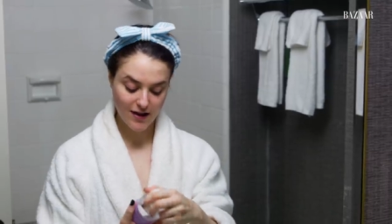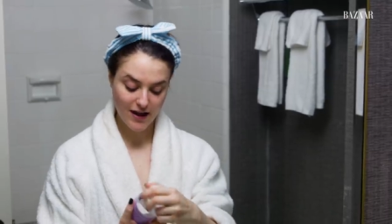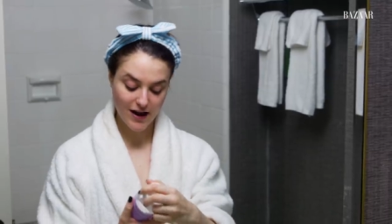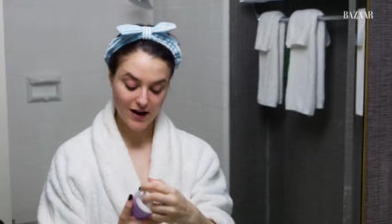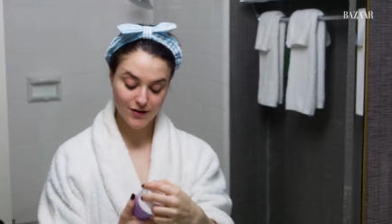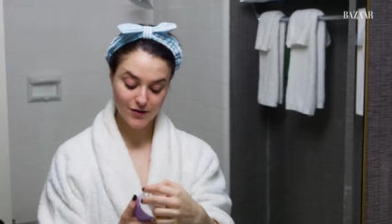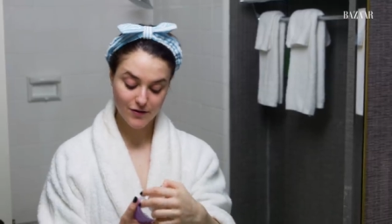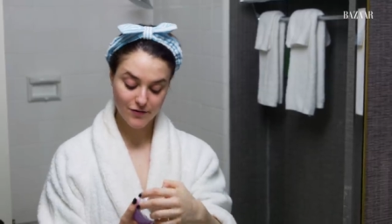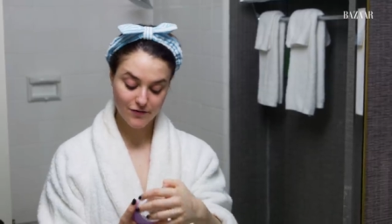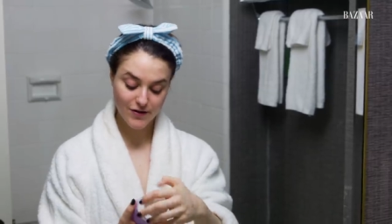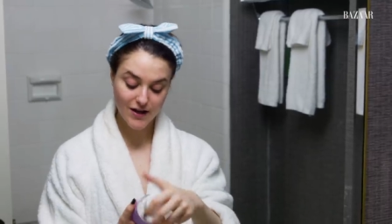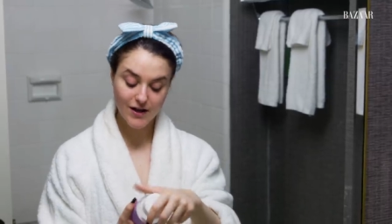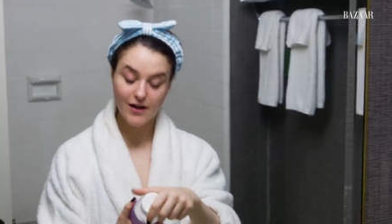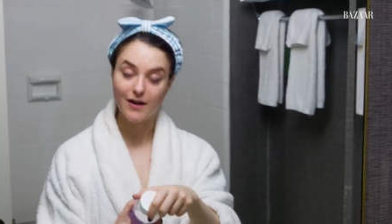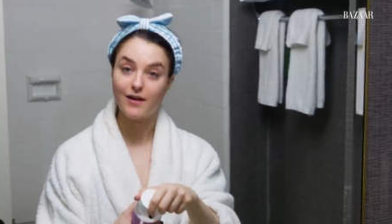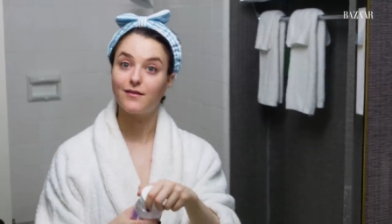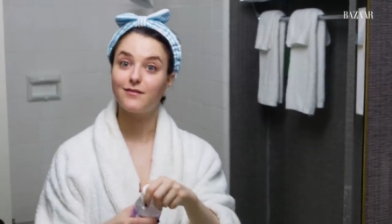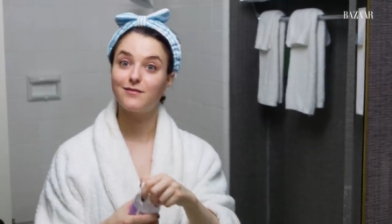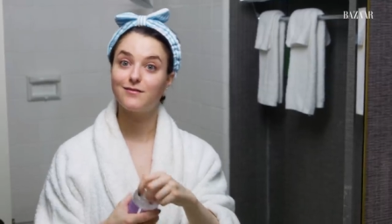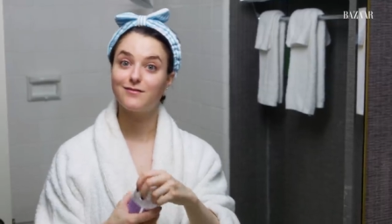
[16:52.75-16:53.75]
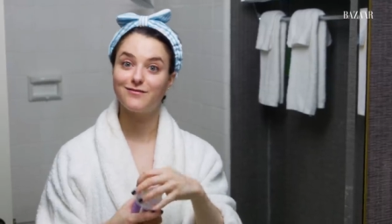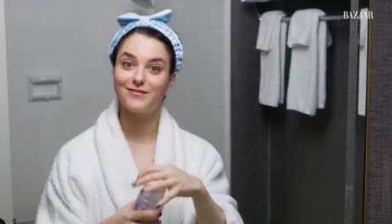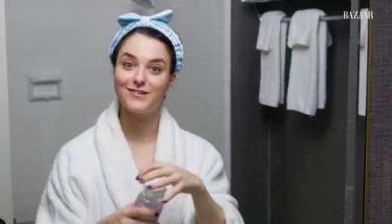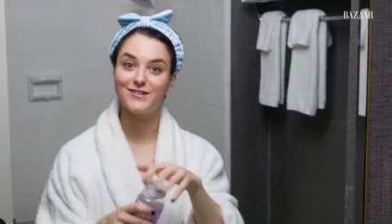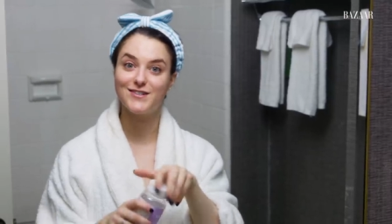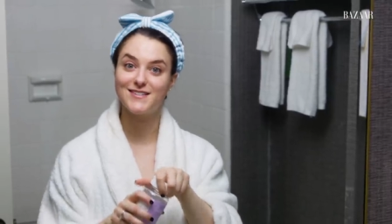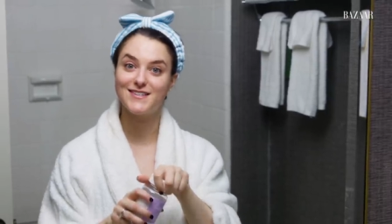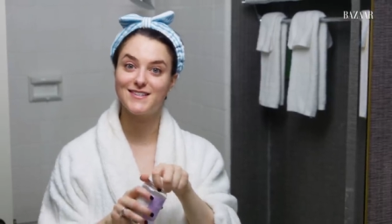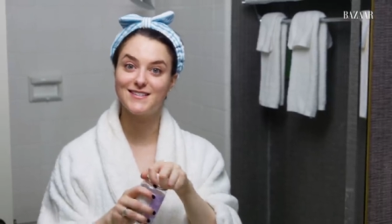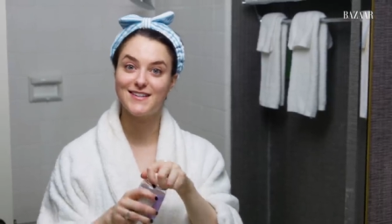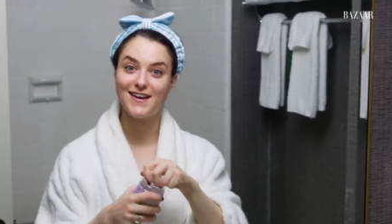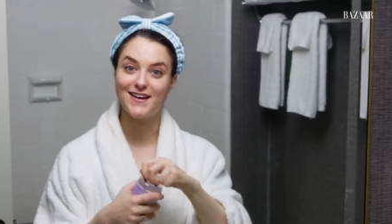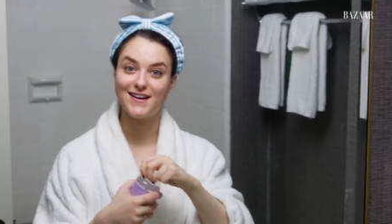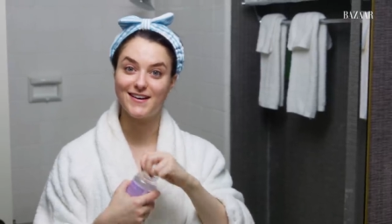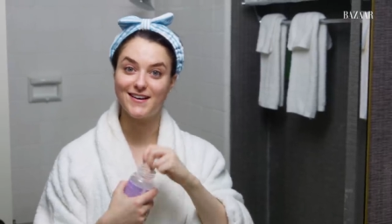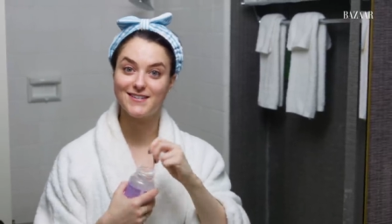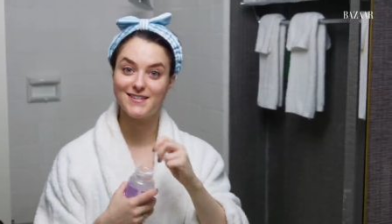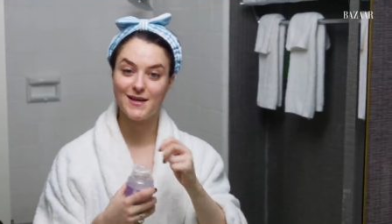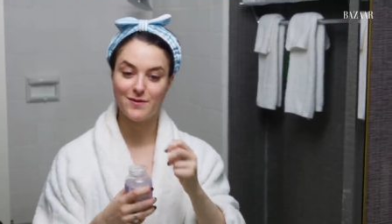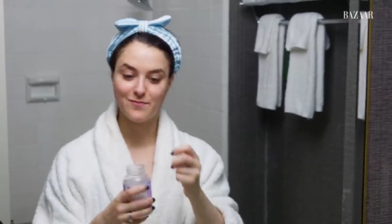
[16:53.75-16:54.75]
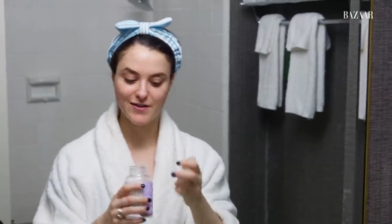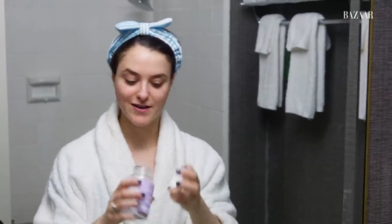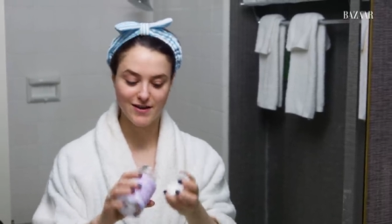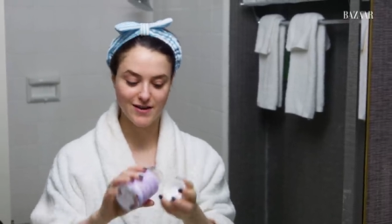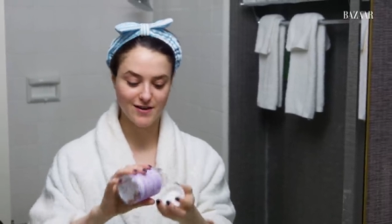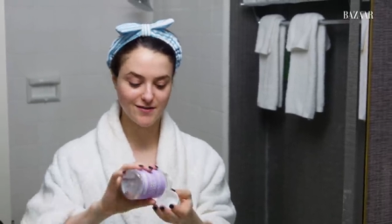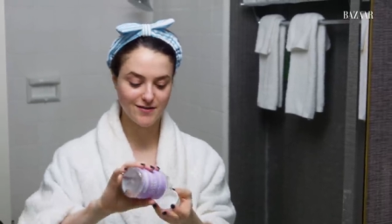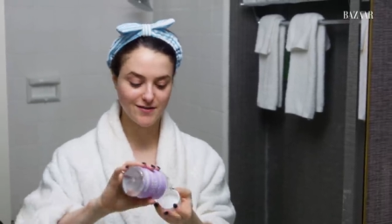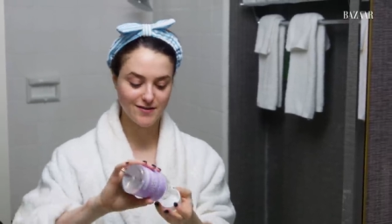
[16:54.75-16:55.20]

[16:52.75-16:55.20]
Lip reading: And they're vegan, which is exciting because I'm vegan.